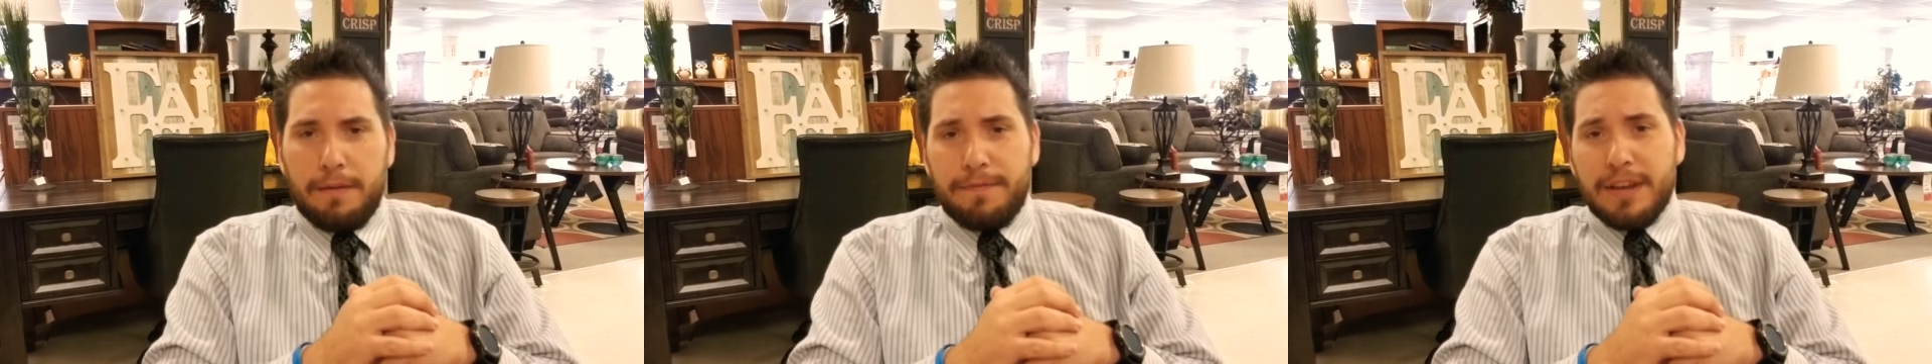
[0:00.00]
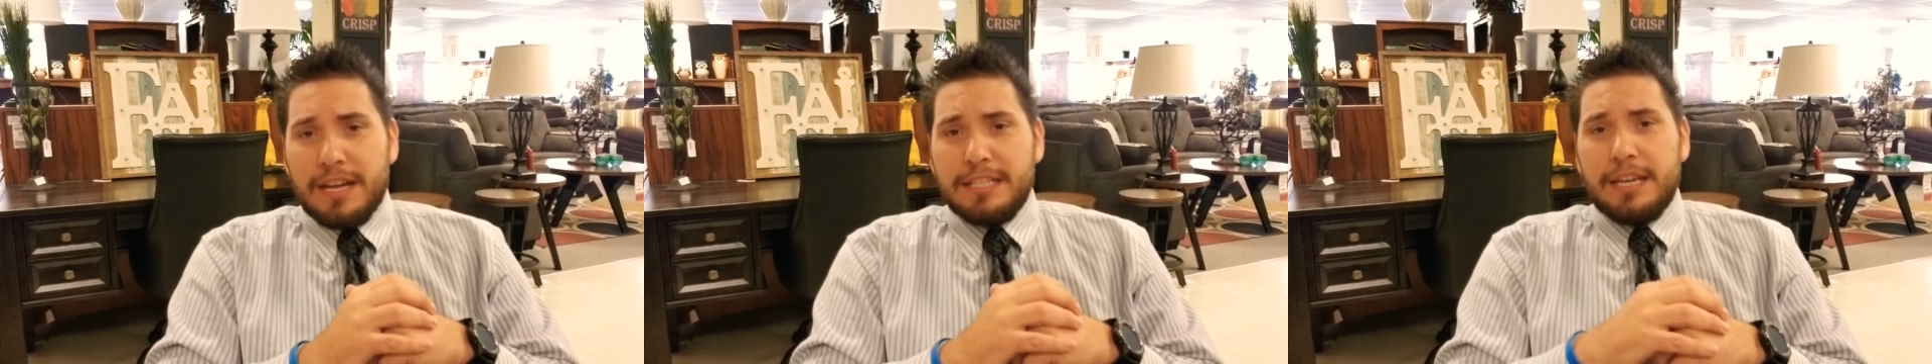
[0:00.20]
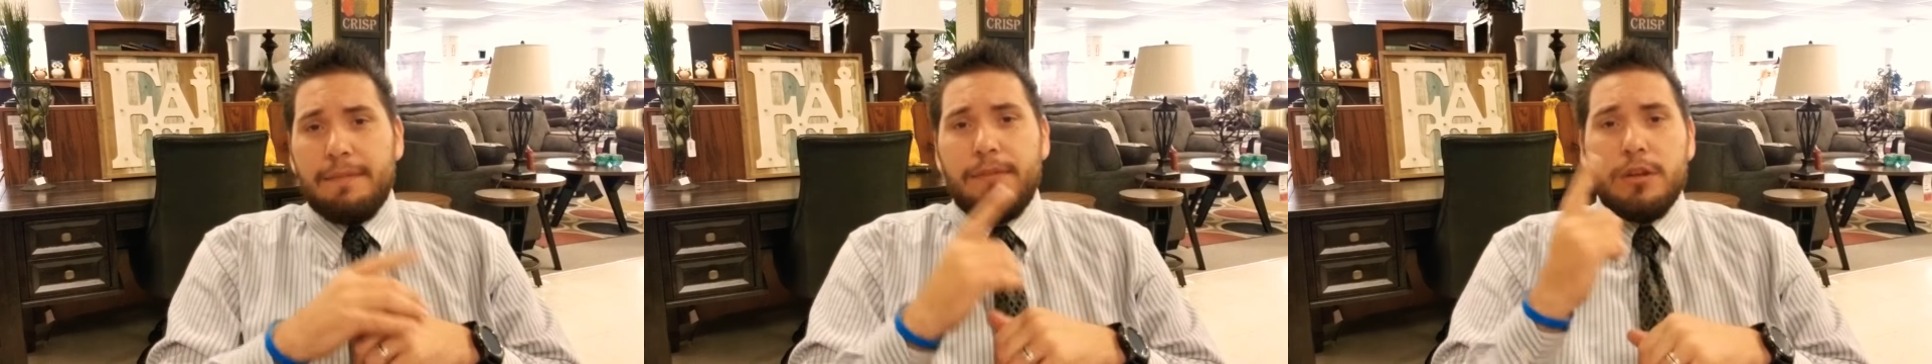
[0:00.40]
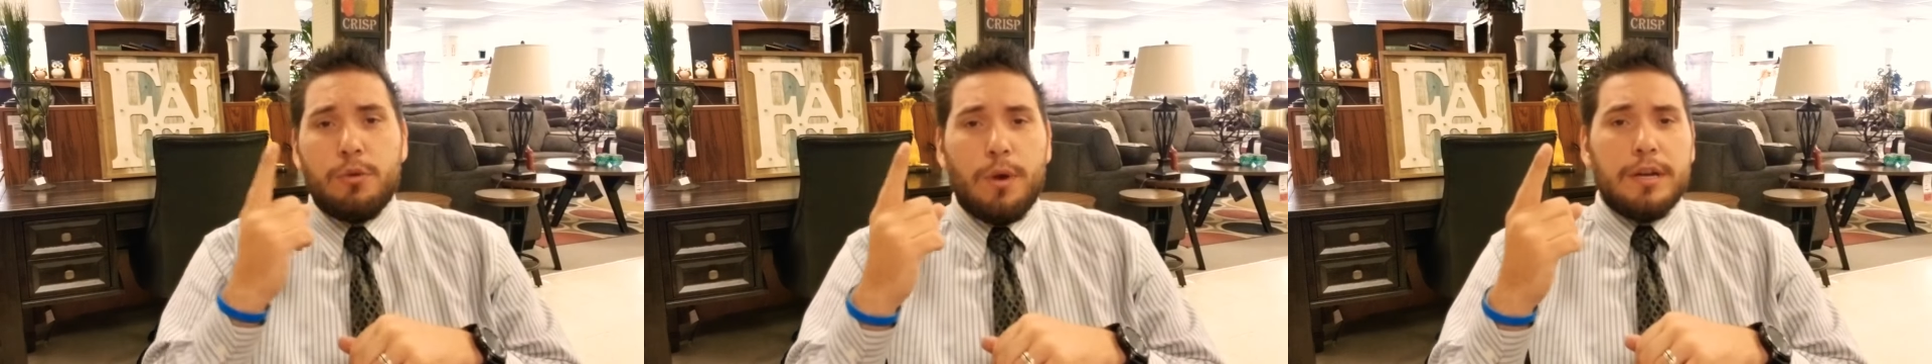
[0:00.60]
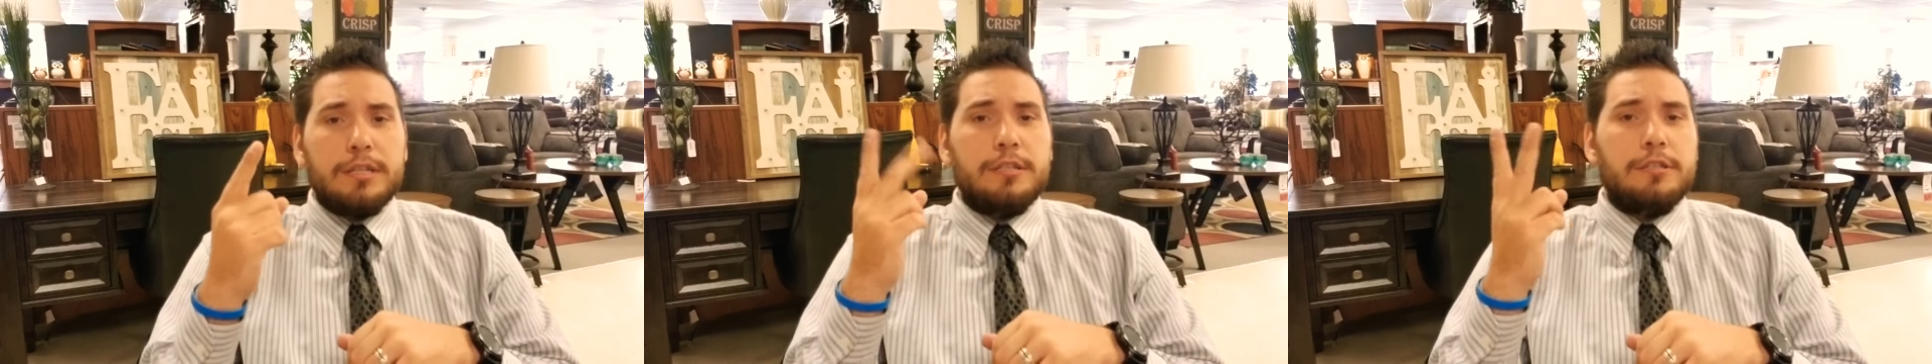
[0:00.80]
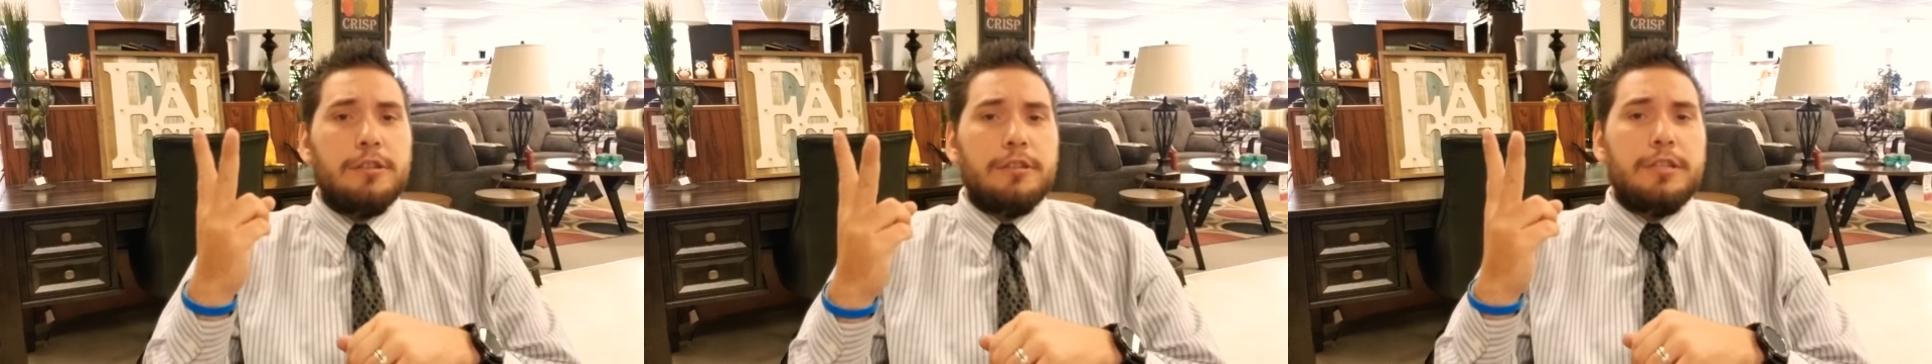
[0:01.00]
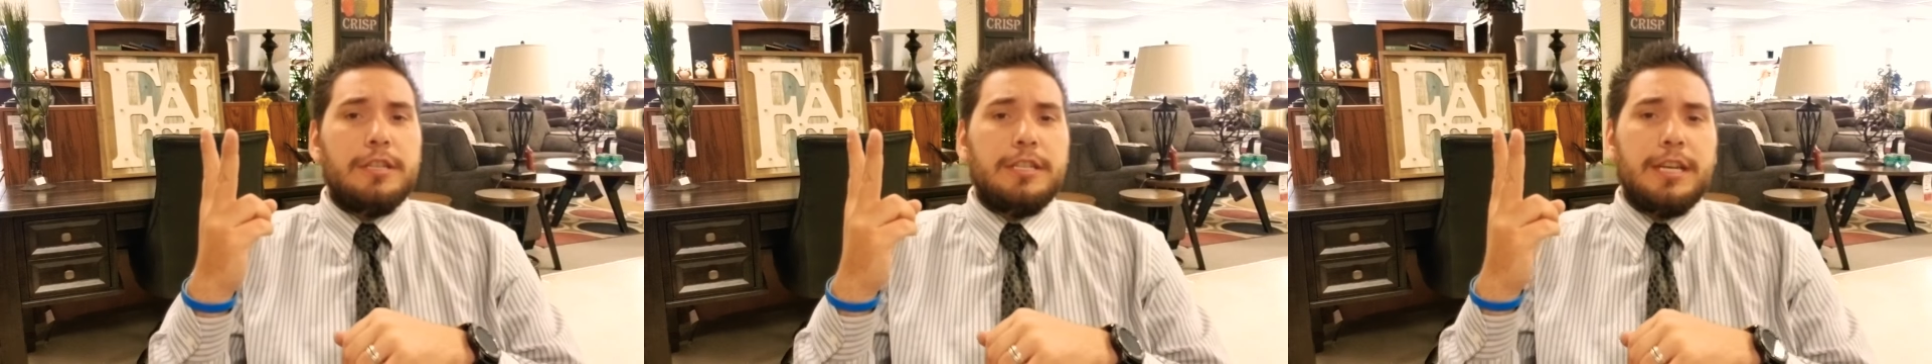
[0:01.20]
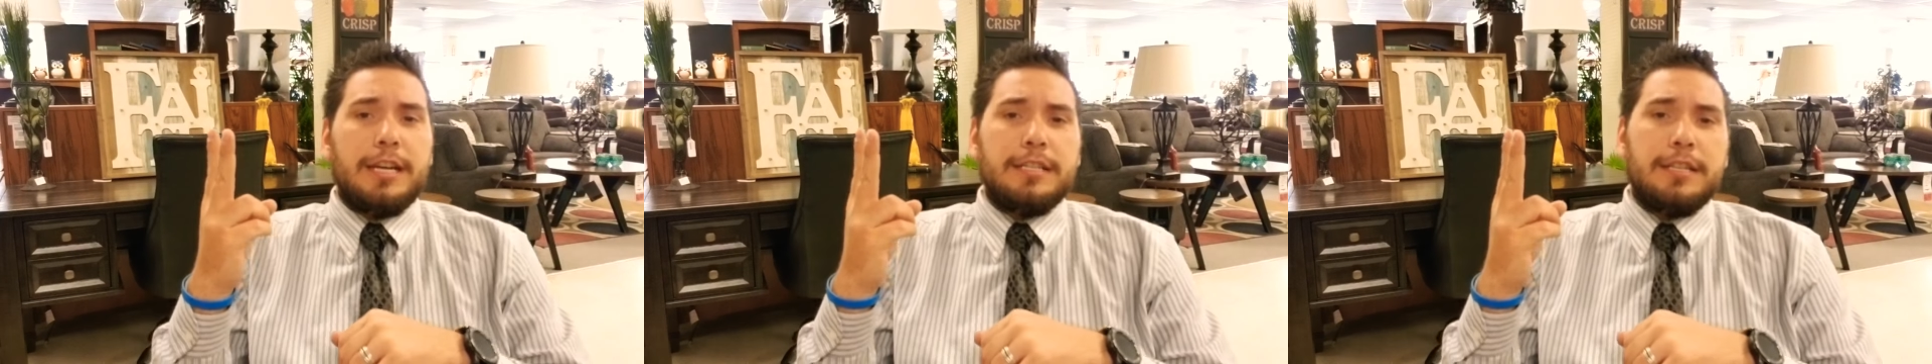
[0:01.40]
If you guys have any questions or
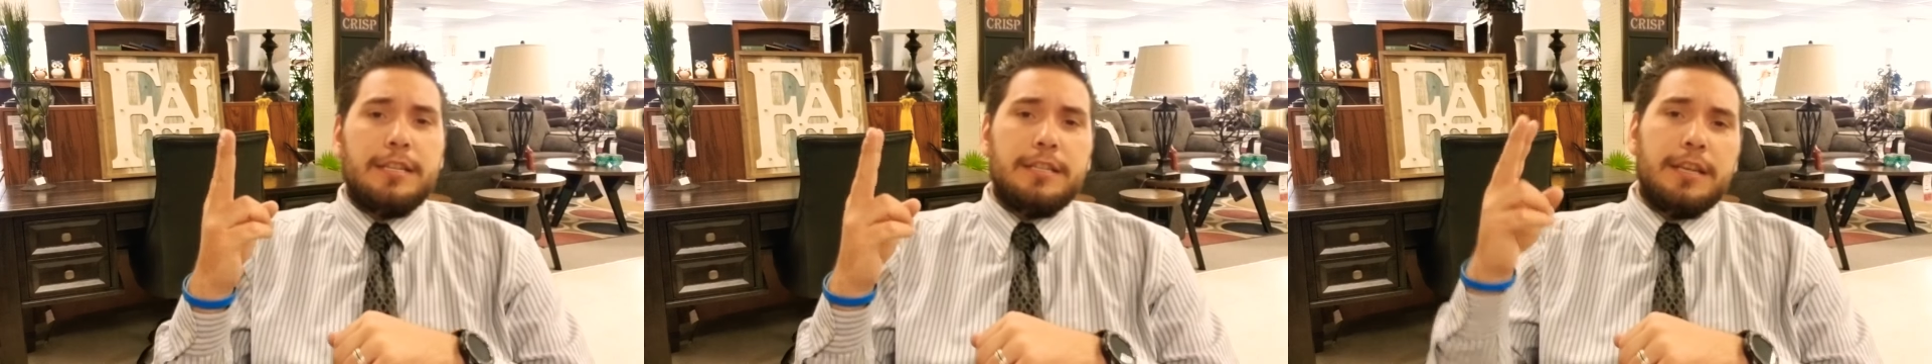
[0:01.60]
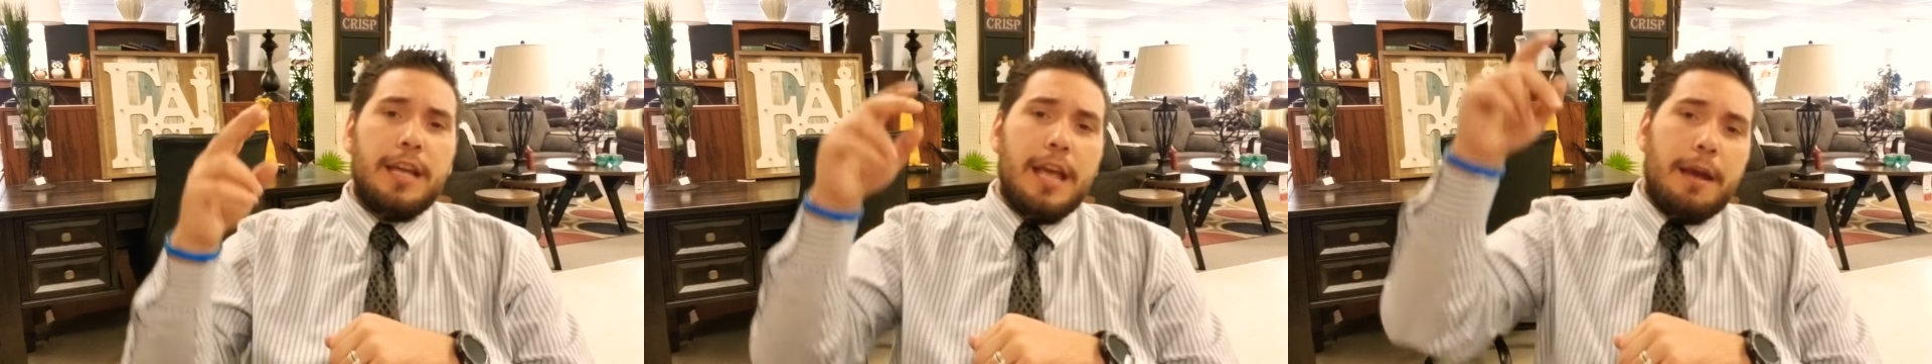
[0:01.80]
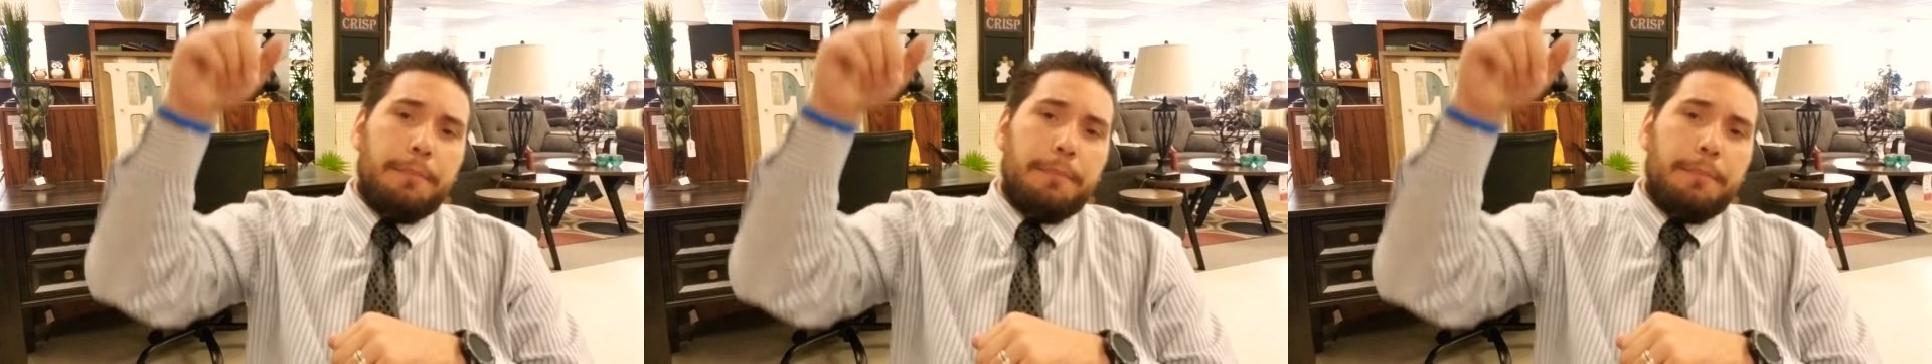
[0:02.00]
suggestions,